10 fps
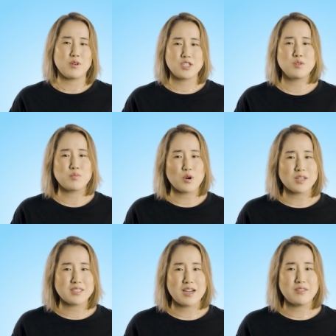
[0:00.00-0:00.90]
And when she
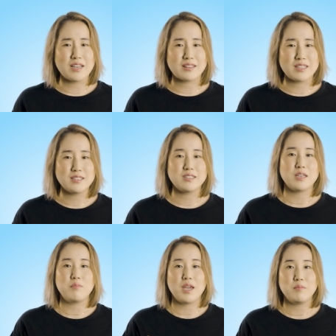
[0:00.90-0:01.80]
broke it down like this,
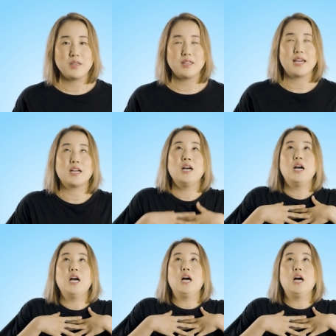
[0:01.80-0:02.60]
it made me like,